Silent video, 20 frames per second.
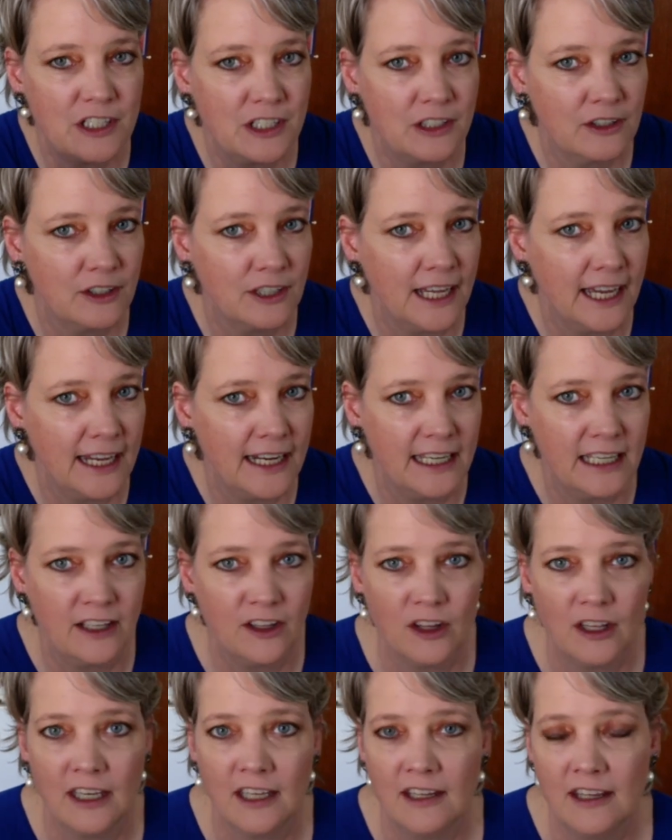that they're
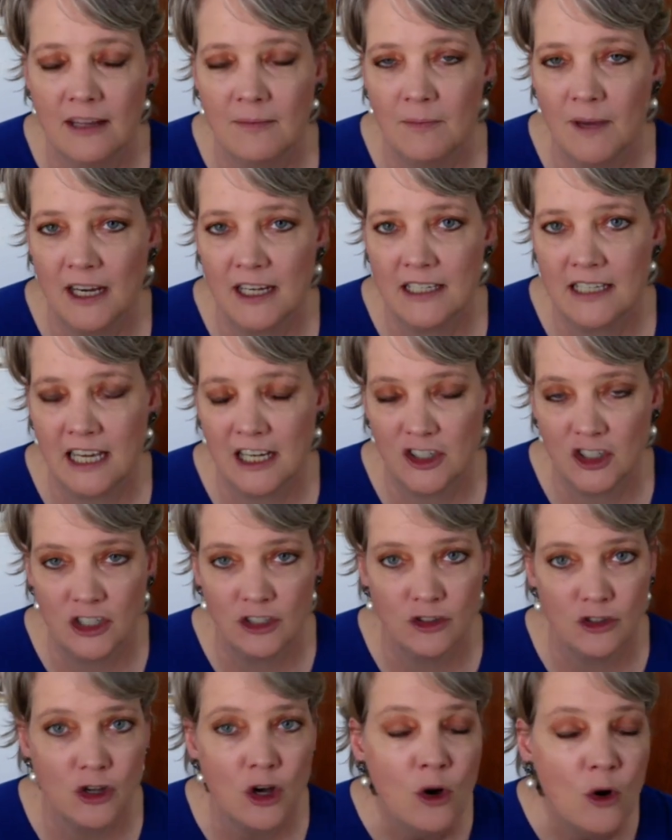getting in the
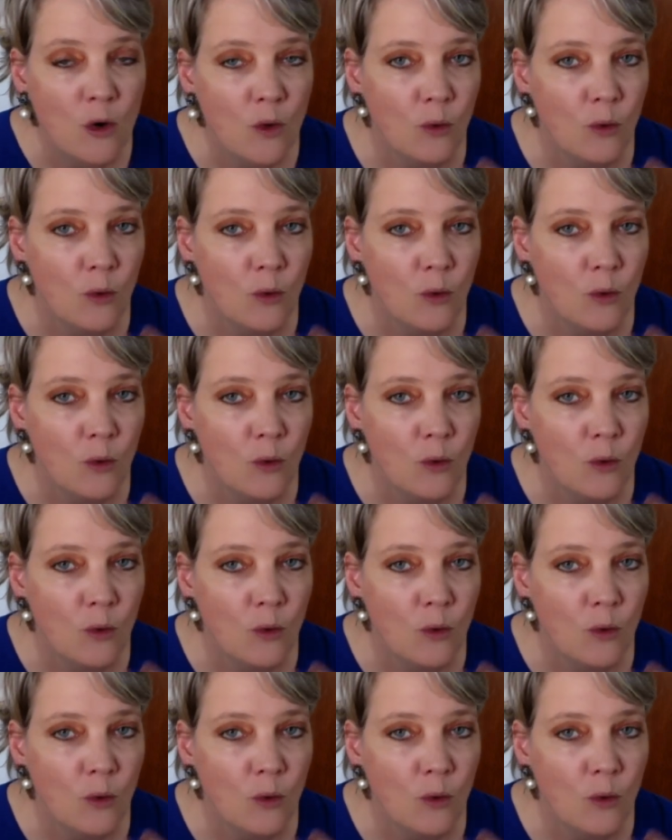meditations,